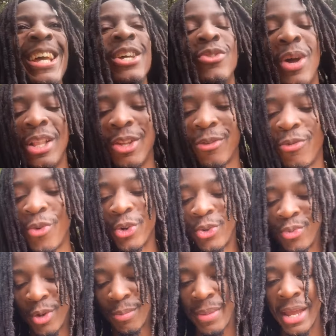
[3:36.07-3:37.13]
So I look forward
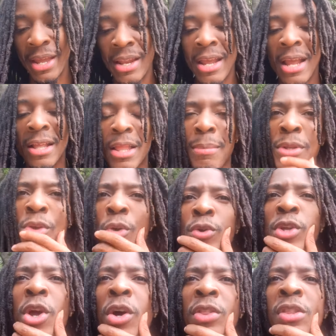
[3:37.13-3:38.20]
to it, man. Let me know who
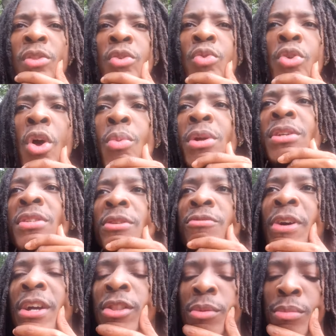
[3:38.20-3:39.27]
y'all want to see
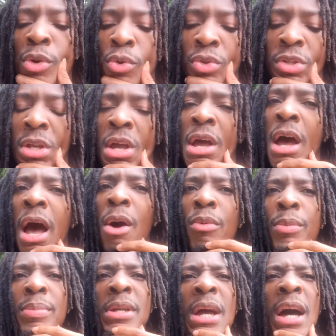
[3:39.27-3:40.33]
fight the most. I
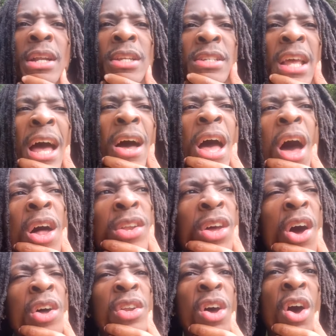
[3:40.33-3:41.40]
will be honest,
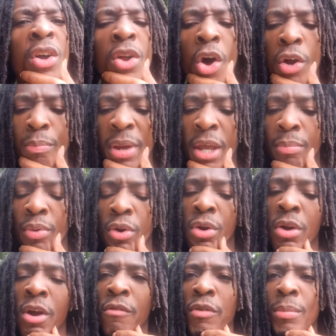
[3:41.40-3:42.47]
on paper,
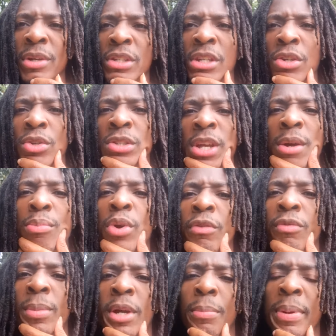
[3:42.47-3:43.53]
from a skill
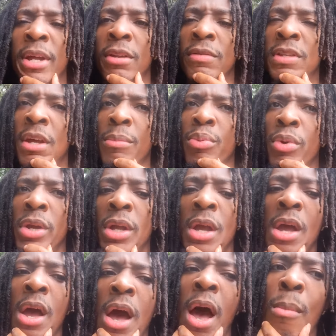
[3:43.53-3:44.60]
standpoint, from a competitive standpoint,
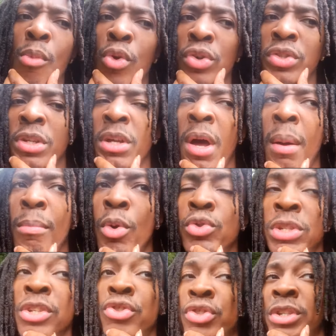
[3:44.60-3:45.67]
I'm most
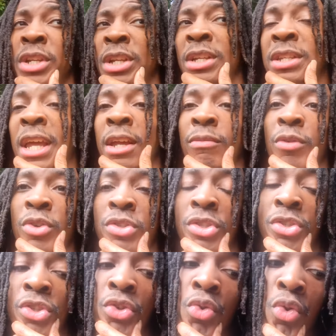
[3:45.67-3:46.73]
interested in Tank
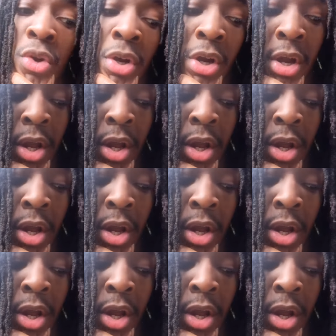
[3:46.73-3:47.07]
versus Shakur.